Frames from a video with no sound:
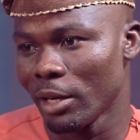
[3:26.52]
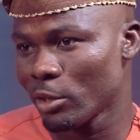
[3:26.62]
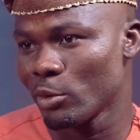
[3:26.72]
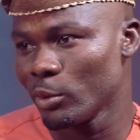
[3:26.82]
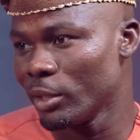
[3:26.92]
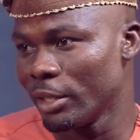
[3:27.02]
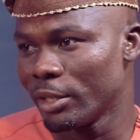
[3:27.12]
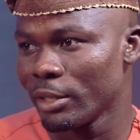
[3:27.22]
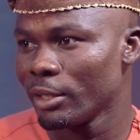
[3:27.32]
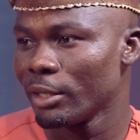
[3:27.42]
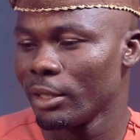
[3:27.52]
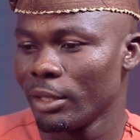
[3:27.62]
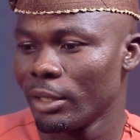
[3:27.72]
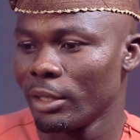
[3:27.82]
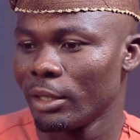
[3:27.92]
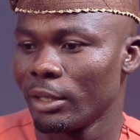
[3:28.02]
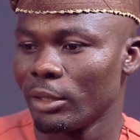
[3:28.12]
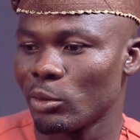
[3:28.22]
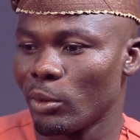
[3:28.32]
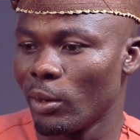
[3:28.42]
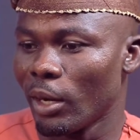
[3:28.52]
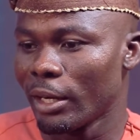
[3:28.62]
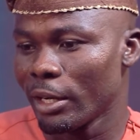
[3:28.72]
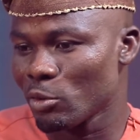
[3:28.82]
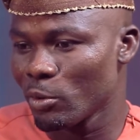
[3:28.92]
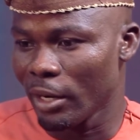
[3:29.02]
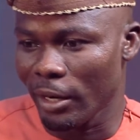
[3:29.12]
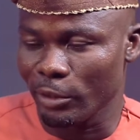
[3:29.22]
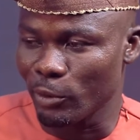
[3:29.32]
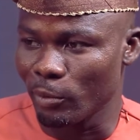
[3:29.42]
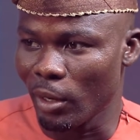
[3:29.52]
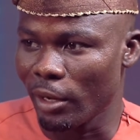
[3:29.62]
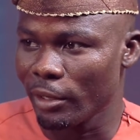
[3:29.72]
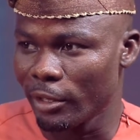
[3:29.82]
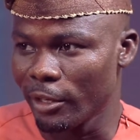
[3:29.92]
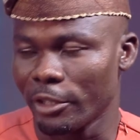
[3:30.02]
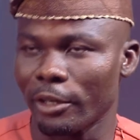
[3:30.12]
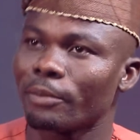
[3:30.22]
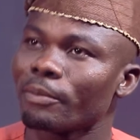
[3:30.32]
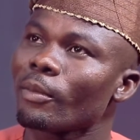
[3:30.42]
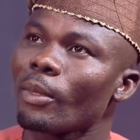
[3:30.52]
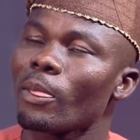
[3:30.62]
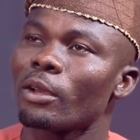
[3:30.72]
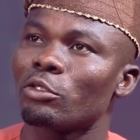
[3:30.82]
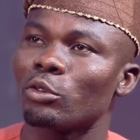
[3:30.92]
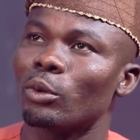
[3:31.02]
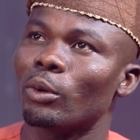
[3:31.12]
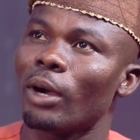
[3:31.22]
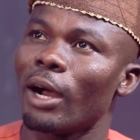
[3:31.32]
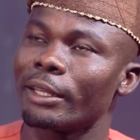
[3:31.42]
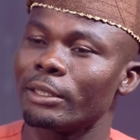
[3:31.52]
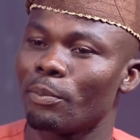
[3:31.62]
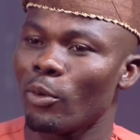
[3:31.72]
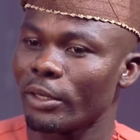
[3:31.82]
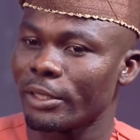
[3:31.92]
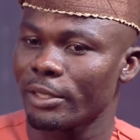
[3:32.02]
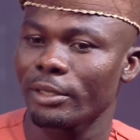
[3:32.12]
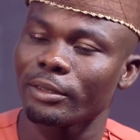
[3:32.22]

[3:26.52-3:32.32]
my school days. So, and I schooled around over Ikeja. So at a point,